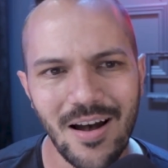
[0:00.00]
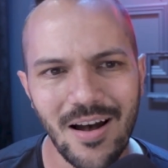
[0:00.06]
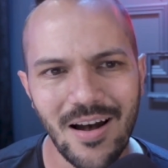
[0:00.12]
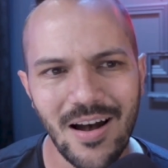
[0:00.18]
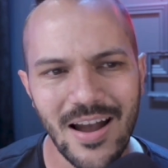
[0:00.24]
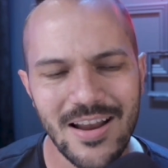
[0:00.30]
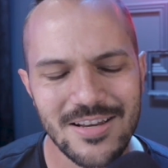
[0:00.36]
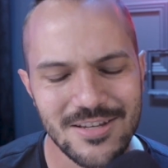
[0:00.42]

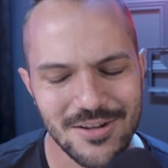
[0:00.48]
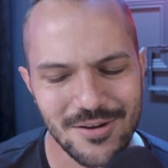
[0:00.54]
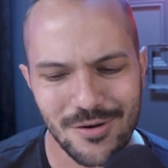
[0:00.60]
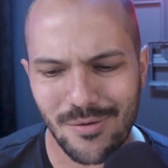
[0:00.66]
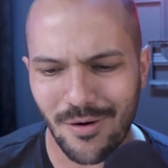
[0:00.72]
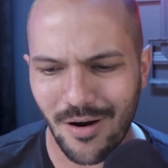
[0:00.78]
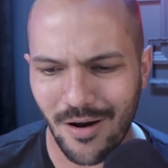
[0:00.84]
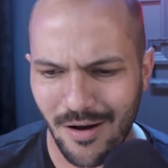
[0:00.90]
I
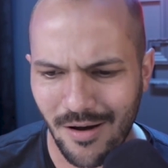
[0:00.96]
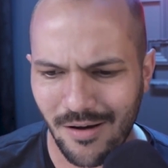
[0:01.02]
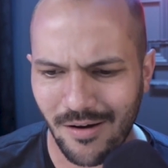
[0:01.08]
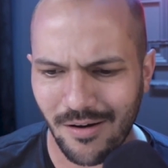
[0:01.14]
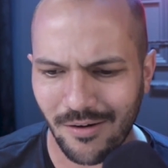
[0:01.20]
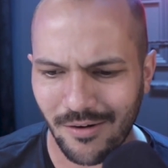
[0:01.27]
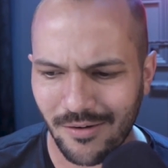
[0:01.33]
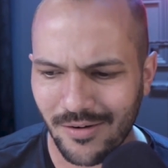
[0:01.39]
do?
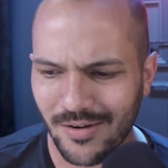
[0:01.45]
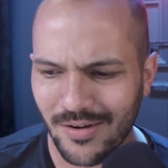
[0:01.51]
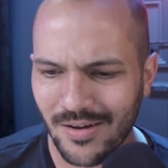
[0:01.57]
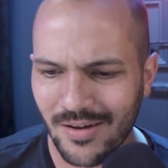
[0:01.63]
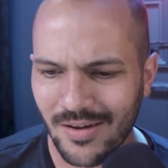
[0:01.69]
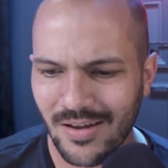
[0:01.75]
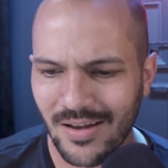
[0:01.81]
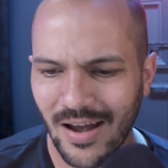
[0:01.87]
Oh,
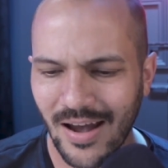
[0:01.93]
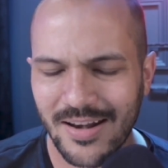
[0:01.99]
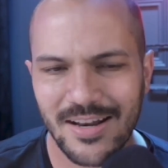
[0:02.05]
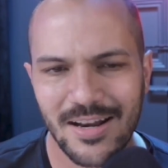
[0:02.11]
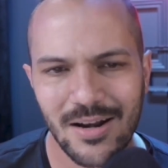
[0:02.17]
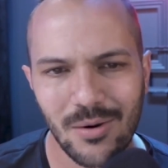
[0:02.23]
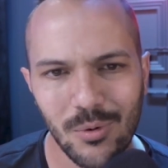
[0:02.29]
I didn't